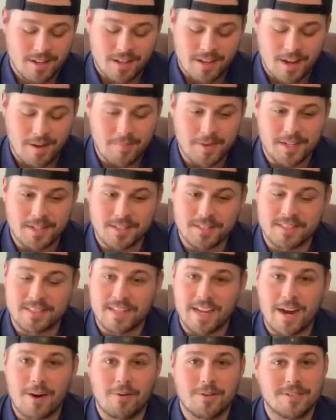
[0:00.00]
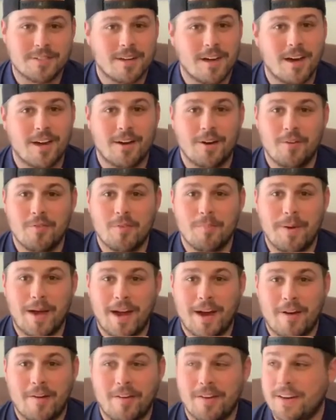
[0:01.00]
I mean, the sour's not
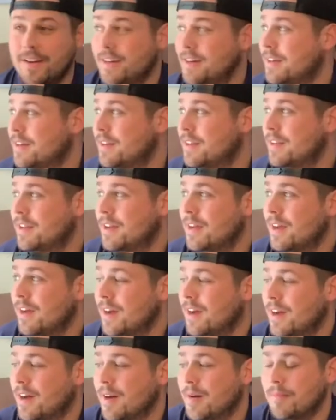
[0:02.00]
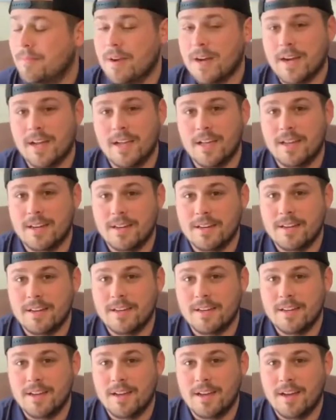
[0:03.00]
overpowering. Um, I got
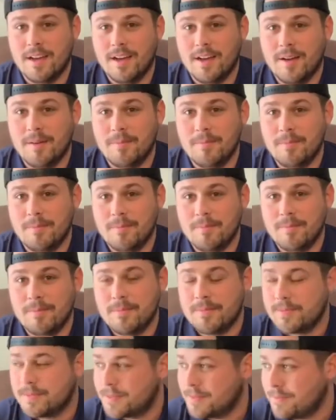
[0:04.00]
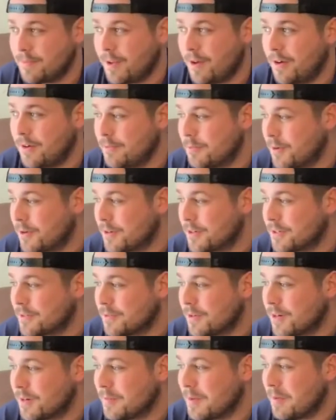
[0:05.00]
um, some lawn workers
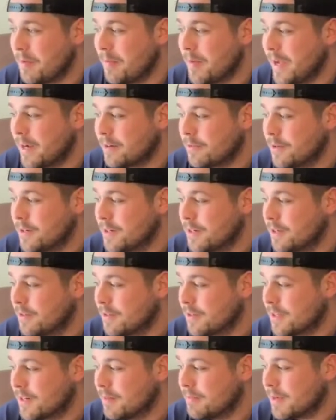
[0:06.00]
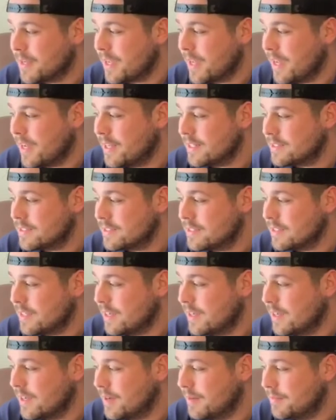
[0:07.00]
walking by my back window looking at my cats,
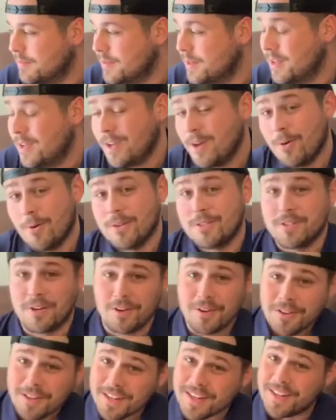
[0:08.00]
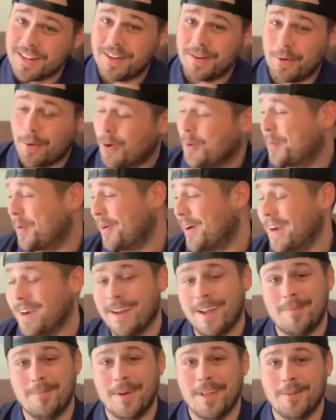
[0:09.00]
um, which are looking adorable right
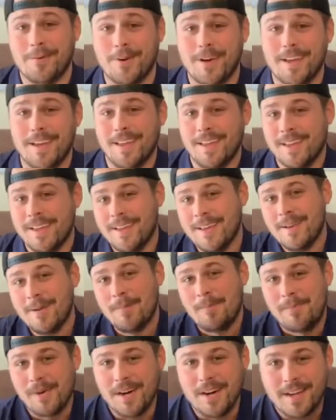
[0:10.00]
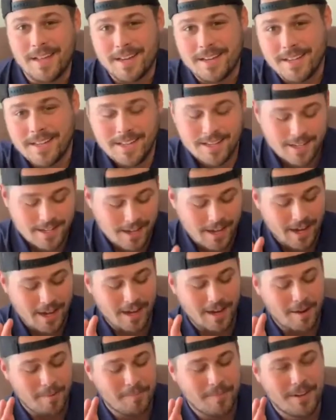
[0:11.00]
now, by the way. But
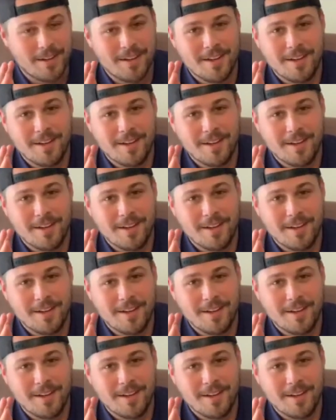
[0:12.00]
um,